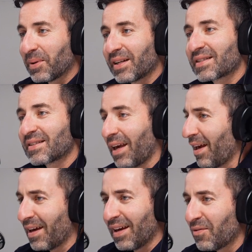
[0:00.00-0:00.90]
But it's,
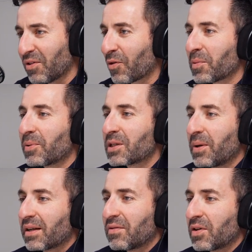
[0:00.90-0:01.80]
even from the
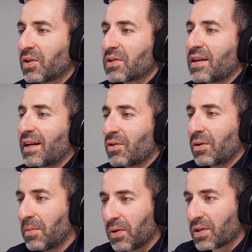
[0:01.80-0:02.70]
perspective of not saying you're
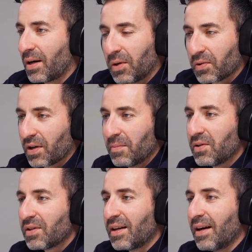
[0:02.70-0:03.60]
a
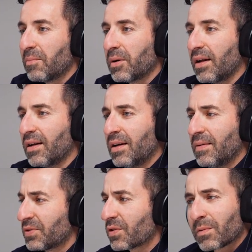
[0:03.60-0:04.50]
multi-millionaire, but
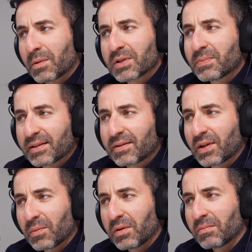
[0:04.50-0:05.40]
just from the perspective
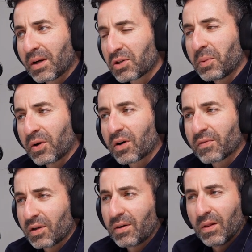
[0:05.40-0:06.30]
that we're much better
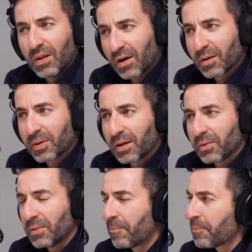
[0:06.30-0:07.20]
off than a lot of
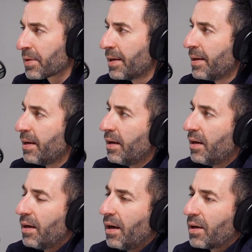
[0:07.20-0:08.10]
people.
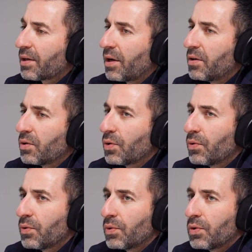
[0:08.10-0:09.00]
And I go,
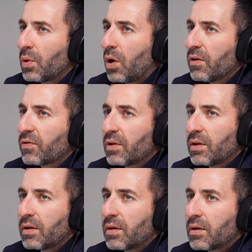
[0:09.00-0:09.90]
you
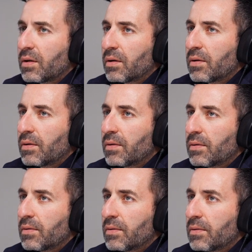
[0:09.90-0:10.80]
often
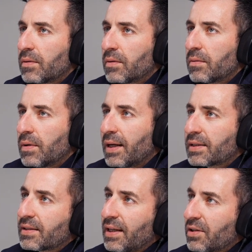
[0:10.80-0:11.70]

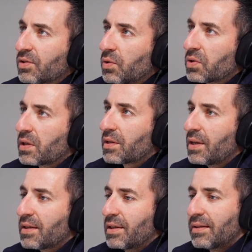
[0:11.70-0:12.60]
assess your
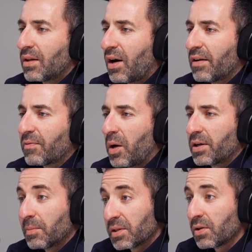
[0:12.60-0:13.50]
success in life by
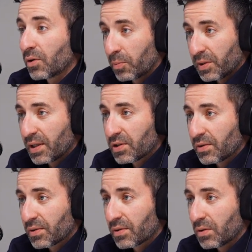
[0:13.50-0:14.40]
your material
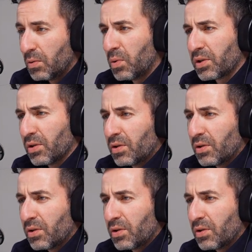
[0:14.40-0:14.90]
possessions or what you're